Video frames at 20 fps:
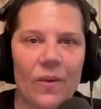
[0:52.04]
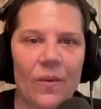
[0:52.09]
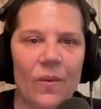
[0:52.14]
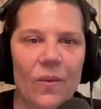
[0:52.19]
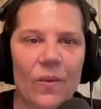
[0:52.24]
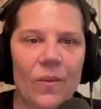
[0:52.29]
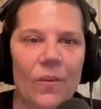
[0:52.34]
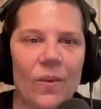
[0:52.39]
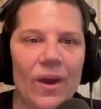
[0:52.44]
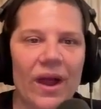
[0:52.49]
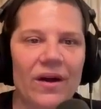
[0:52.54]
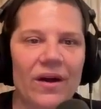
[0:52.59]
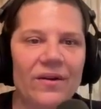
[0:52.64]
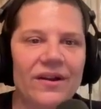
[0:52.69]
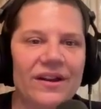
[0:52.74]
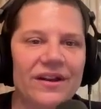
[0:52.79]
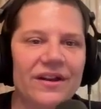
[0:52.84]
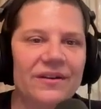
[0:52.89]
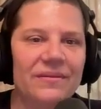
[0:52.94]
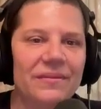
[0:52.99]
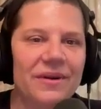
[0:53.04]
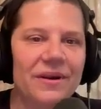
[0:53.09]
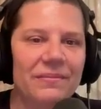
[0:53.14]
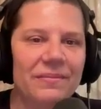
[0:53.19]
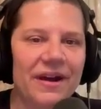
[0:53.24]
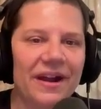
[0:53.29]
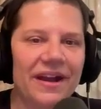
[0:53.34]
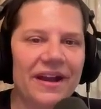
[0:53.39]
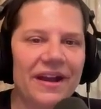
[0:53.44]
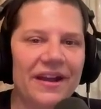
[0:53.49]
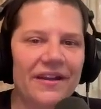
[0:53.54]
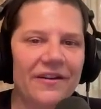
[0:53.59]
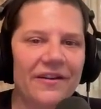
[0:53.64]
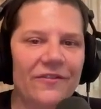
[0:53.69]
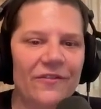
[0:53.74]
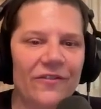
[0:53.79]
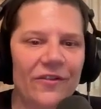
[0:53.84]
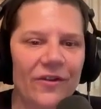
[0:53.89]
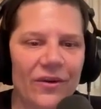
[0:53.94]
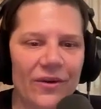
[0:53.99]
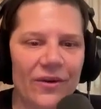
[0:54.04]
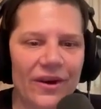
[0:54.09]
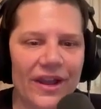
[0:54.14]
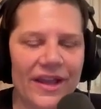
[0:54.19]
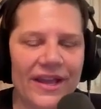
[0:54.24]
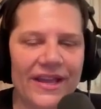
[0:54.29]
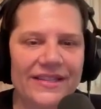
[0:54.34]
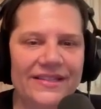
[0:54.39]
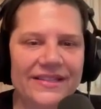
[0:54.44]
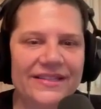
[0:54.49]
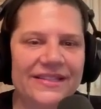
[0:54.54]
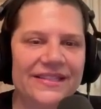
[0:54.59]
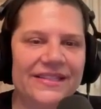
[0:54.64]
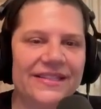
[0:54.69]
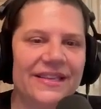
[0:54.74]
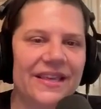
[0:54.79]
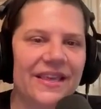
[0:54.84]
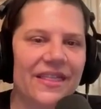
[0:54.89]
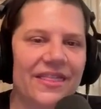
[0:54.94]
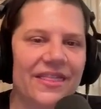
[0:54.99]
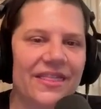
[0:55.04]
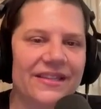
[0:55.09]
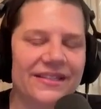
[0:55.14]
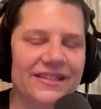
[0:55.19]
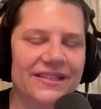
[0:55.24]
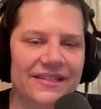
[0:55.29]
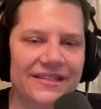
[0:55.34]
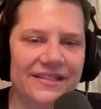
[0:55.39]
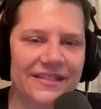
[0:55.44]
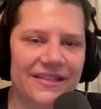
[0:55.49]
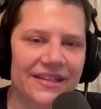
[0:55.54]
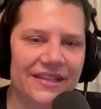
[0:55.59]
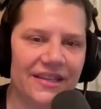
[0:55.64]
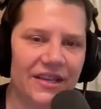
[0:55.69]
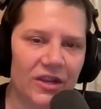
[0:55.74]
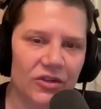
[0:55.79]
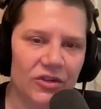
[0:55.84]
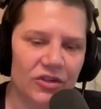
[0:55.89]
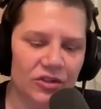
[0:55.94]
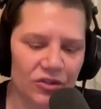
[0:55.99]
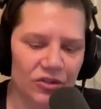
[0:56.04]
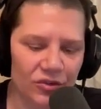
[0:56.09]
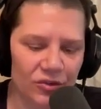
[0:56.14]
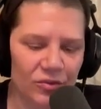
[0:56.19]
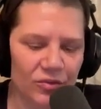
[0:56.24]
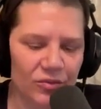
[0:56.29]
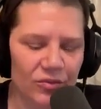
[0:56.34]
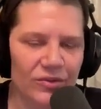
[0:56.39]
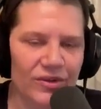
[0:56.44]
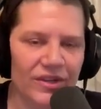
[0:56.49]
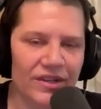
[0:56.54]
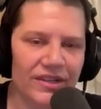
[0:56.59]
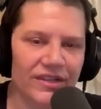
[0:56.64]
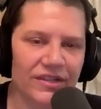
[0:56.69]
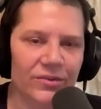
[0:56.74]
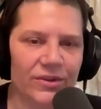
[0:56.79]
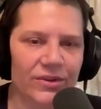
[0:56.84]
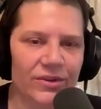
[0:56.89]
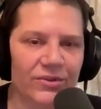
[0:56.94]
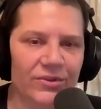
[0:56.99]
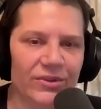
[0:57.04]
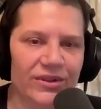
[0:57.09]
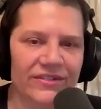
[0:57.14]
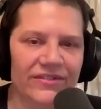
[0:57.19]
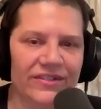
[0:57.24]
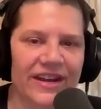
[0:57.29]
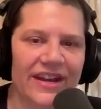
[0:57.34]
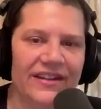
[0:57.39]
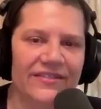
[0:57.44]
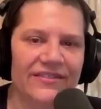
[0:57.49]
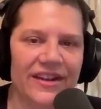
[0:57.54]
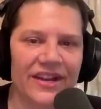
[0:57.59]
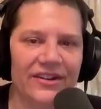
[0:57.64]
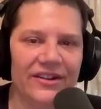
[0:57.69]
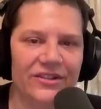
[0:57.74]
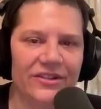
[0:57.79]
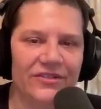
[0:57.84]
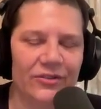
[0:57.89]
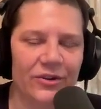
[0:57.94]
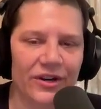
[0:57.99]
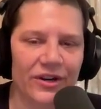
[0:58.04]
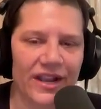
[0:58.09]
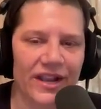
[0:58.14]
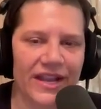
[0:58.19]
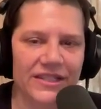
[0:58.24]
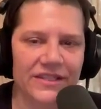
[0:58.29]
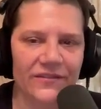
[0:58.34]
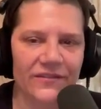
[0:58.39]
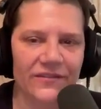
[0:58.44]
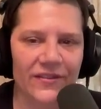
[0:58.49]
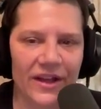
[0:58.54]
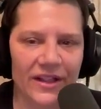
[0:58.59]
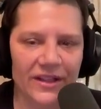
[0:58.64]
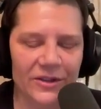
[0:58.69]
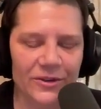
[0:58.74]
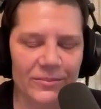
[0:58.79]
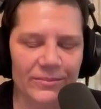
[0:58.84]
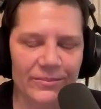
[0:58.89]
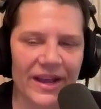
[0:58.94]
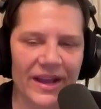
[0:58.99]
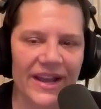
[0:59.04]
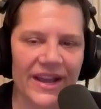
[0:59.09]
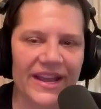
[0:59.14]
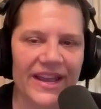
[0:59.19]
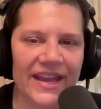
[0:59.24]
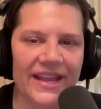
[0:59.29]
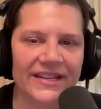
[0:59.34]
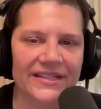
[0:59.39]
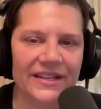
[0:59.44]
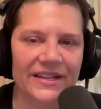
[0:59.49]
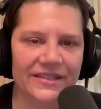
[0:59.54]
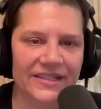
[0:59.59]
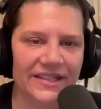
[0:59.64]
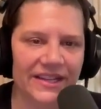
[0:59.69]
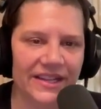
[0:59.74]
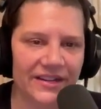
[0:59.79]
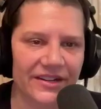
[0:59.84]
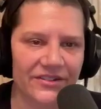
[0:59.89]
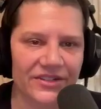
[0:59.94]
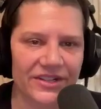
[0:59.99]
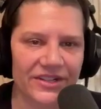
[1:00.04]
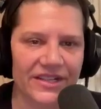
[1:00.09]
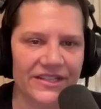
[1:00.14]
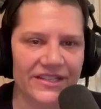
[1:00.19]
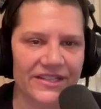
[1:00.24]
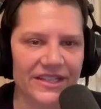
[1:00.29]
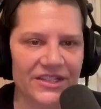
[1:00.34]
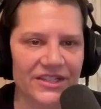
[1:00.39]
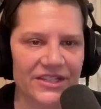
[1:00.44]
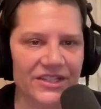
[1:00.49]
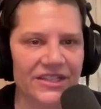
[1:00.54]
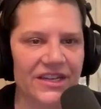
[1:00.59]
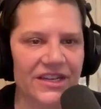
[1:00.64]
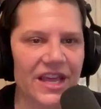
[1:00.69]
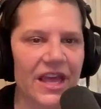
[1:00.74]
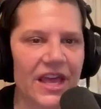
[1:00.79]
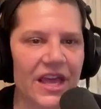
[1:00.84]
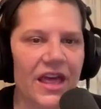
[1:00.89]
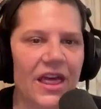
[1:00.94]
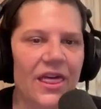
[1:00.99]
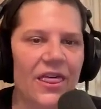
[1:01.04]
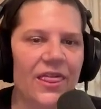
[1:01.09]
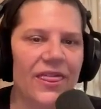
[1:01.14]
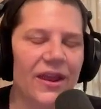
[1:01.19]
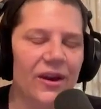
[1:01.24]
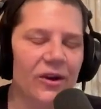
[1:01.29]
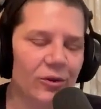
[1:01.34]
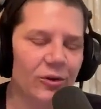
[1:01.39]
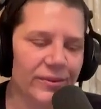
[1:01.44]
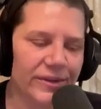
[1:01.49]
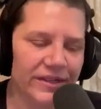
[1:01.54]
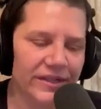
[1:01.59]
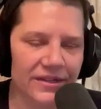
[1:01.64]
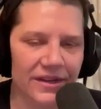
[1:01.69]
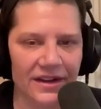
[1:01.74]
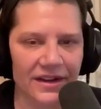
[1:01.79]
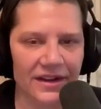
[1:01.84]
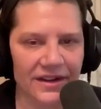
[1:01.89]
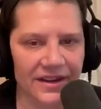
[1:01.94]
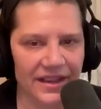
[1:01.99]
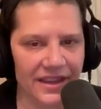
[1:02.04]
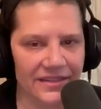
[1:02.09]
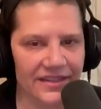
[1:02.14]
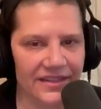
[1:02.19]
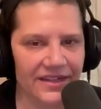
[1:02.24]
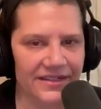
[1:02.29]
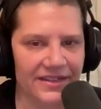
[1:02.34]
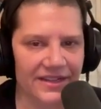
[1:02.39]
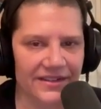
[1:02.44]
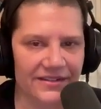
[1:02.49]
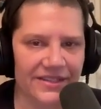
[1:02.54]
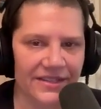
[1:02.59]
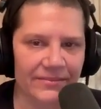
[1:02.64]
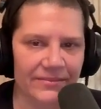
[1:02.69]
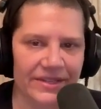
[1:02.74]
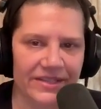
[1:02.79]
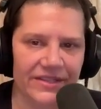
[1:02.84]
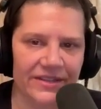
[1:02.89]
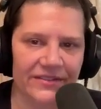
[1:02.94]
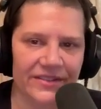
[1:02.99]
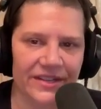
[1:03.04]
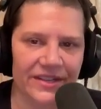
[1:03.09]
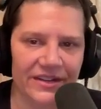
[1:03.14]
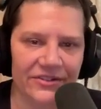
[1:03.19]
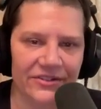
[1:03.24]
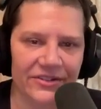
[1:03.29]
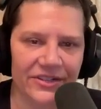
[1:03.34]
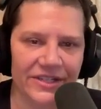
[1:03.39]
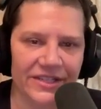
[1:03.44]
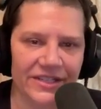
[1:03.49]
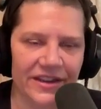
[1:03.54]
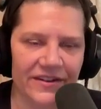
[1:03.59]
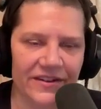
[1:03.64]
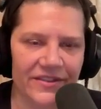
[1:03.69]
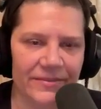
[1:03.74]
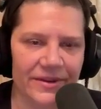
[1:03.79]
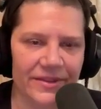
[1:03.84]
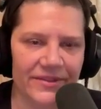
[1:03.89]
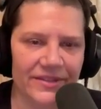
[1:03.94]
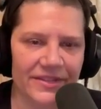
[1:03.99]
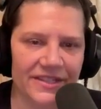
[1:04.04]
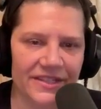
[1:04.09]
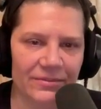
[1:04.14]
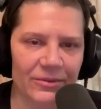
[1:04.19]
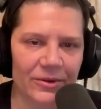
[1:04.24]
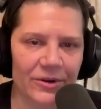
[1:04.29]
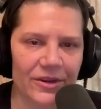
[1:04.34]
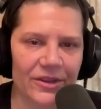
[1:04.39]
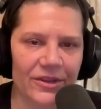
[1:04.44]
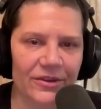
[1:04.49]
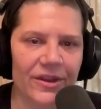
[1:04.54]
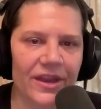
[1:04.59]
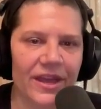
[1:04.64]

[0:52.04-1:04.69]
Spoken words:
Welcome, my friends. This is the June 2025 energy forecast, followed by a dowsing energy session. There will be a talk and then a dowsing based off the energies of the month to support